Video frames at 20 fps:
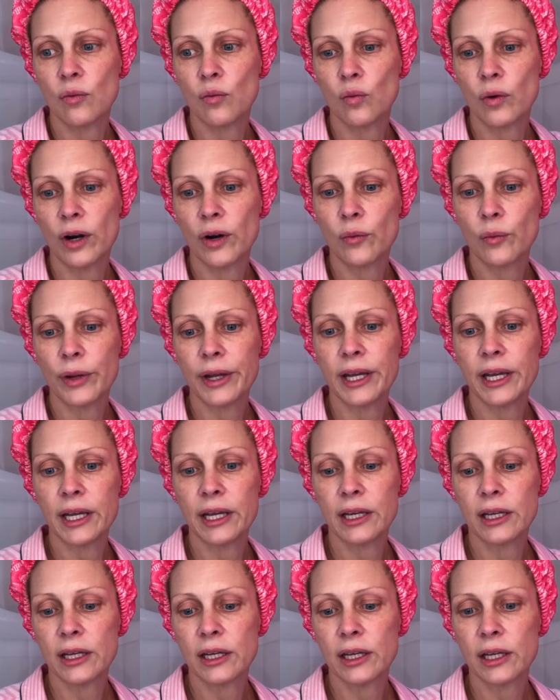where
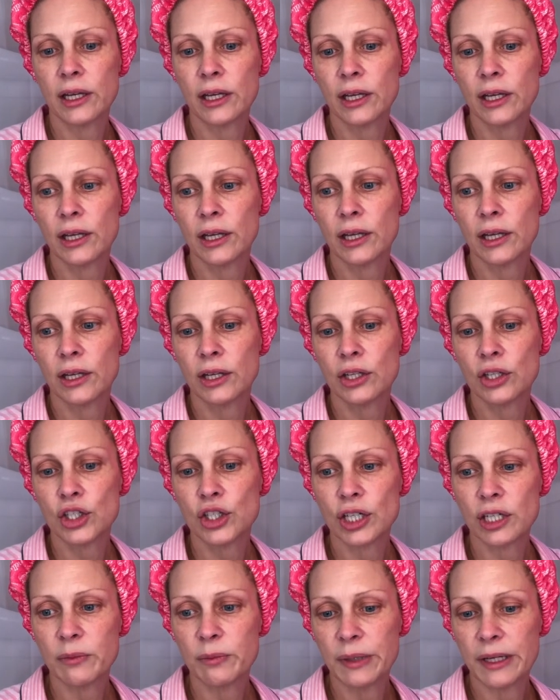we
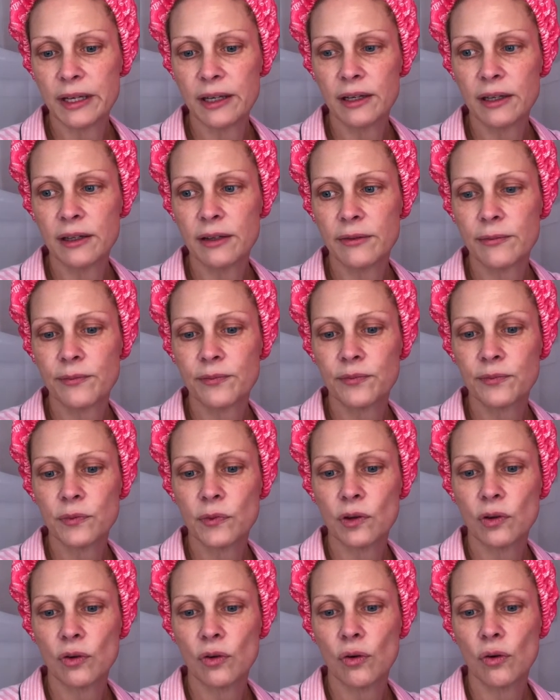should be,
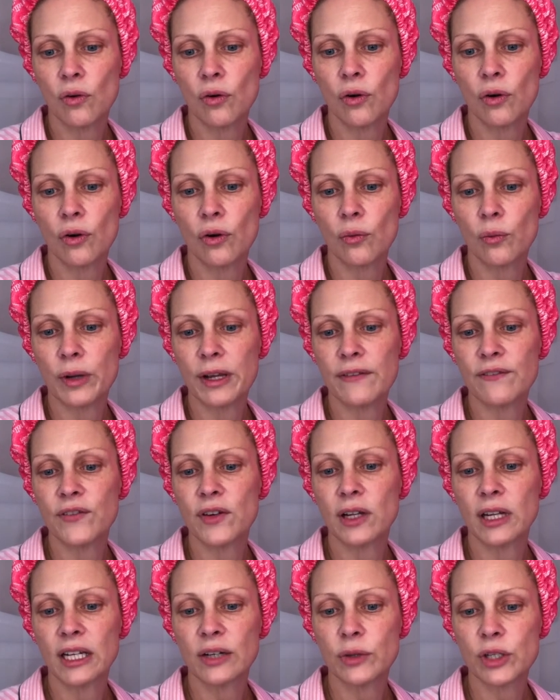or we
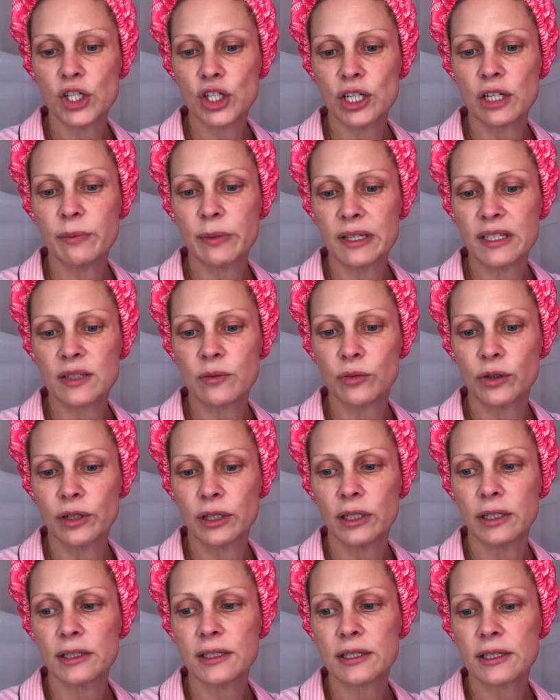feel like we should be somewhere
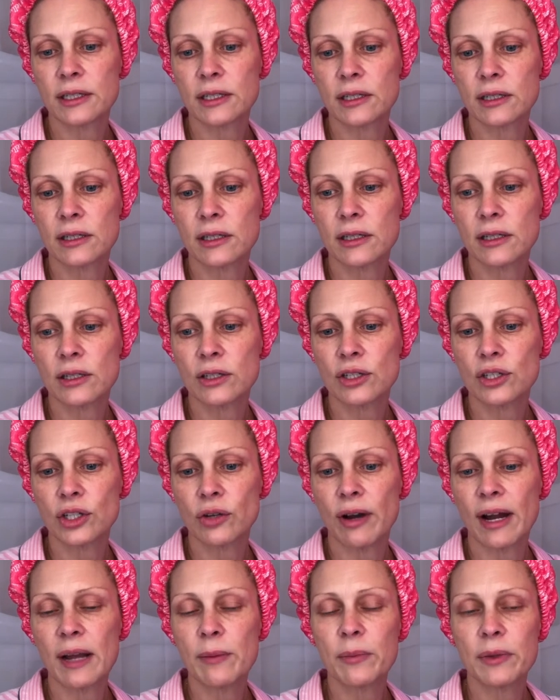else.
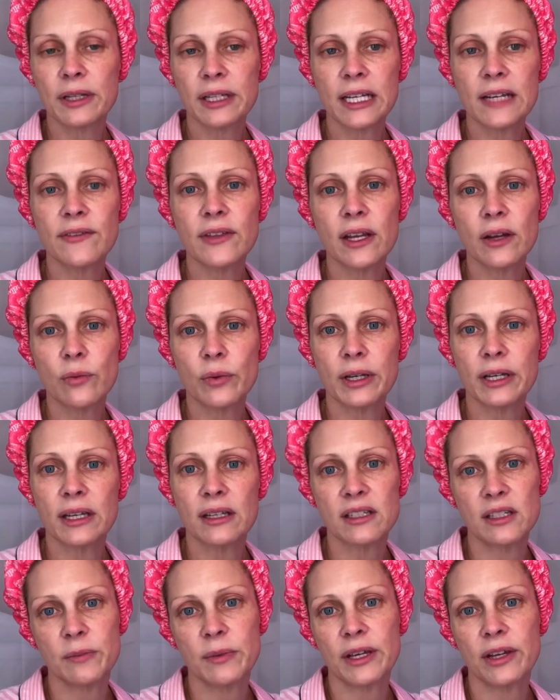So I believe that we
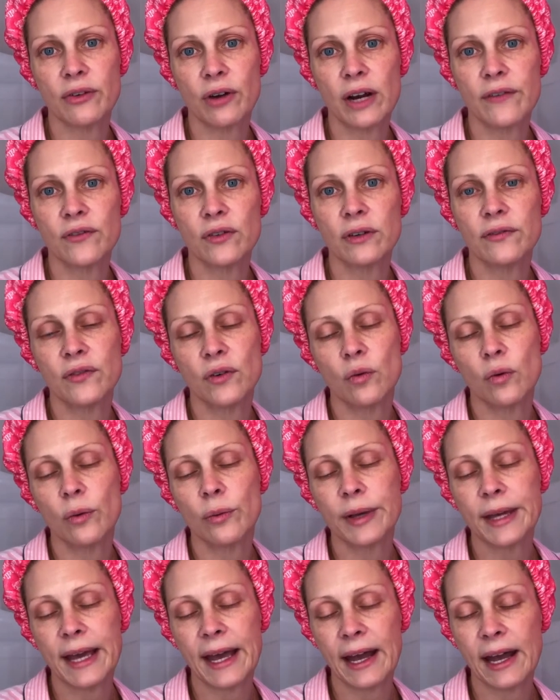need to be grateful for what
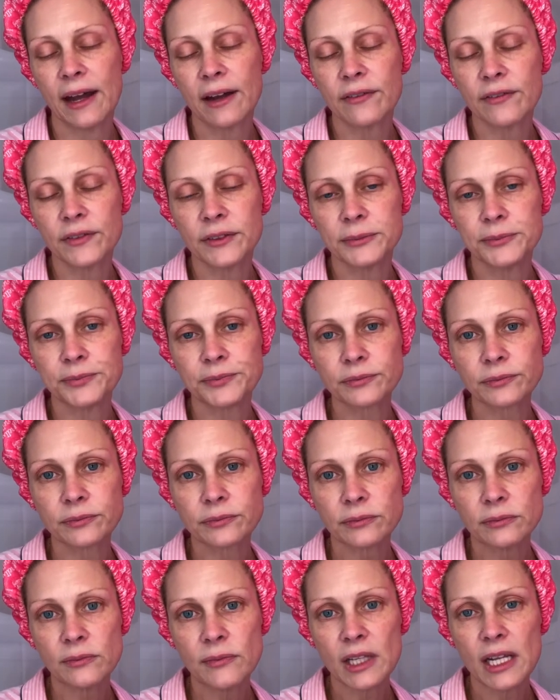we have
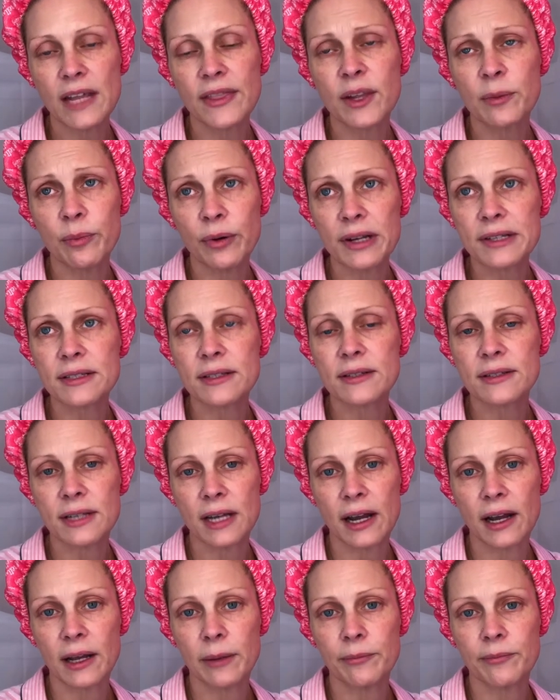in the present
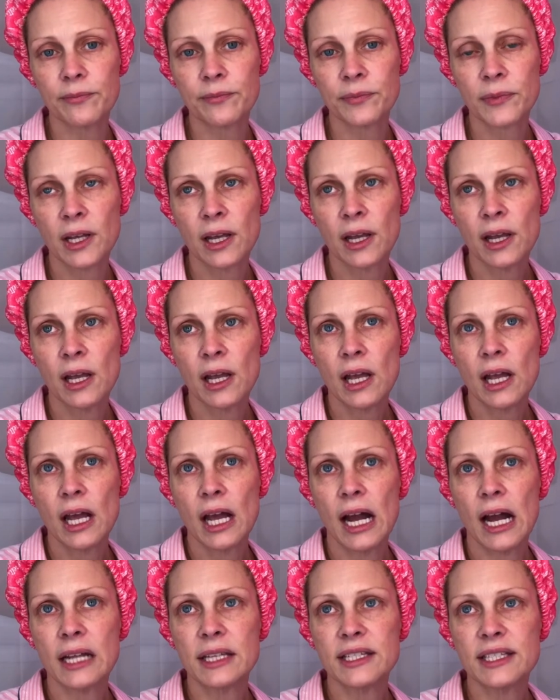time
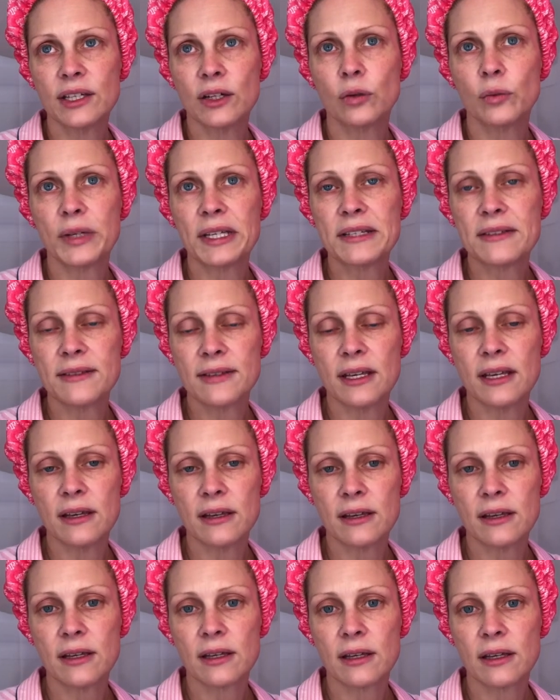until we
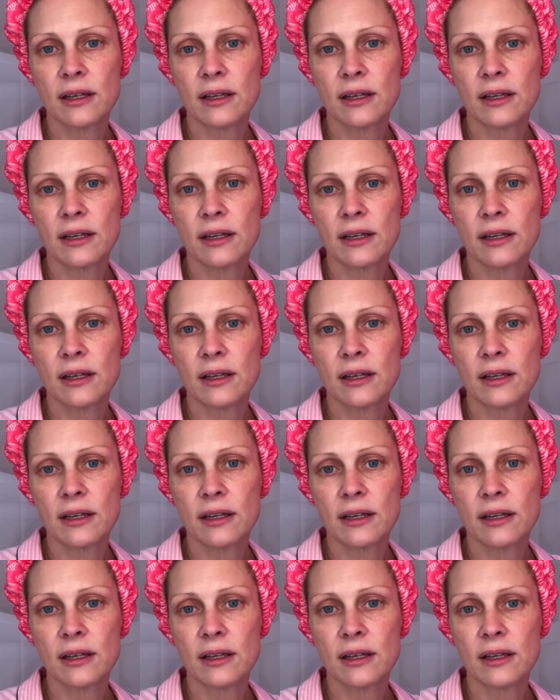seek